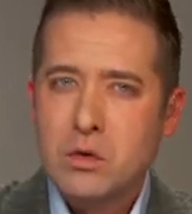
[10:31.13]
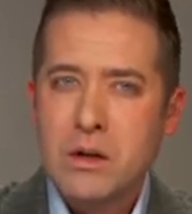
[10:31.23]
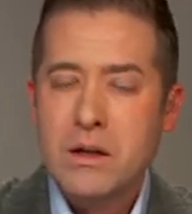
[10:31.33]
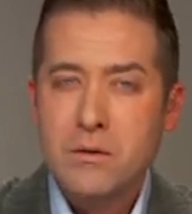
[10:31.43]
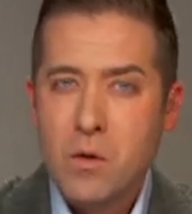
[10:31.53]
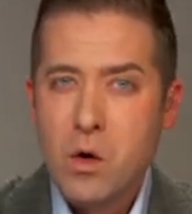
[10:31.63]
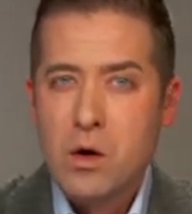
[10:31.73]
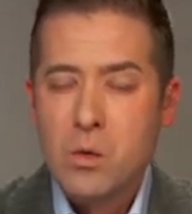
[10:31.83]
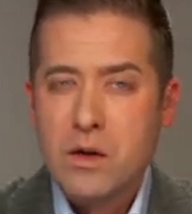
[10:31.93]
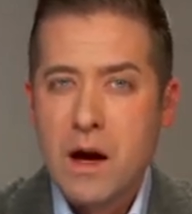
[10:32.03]
3, and
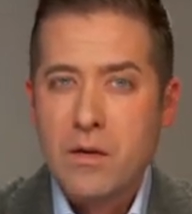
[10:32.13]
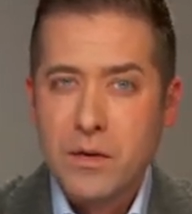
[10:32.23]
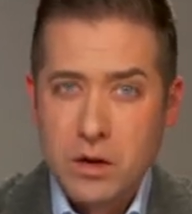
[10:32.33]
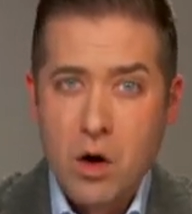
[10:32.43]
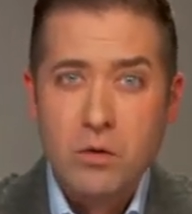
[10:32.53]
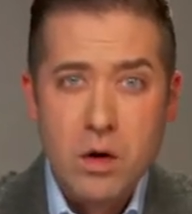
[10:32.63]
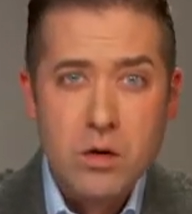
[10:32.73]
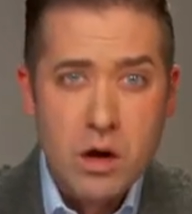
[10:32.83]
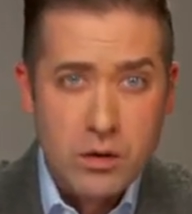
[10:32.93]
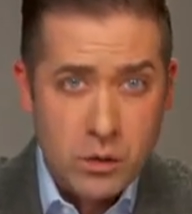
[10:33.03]
4 without the goat
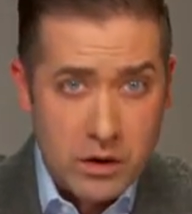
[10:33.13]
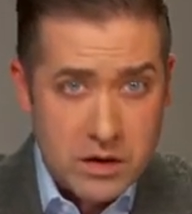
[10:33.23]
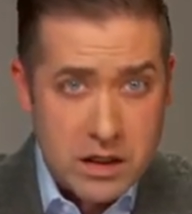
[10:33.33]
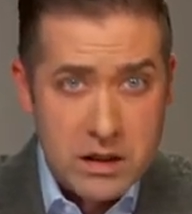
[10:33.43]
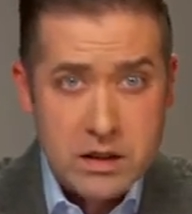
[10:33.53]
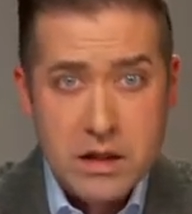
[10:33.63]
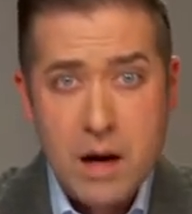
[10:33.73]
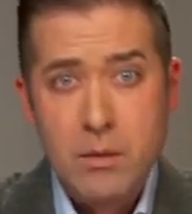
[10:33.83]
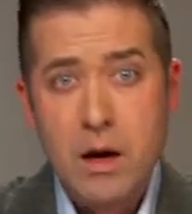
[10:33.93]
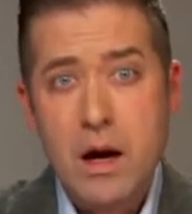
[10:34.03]
rodeo that we've seen this
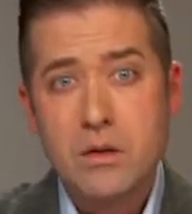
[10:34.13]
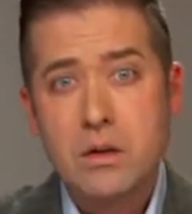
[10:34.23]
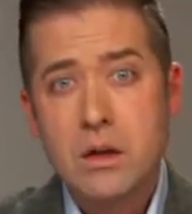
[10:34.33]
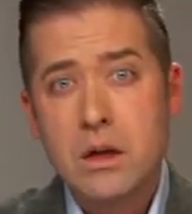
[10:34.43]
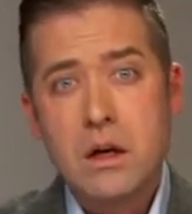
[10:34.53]
time around.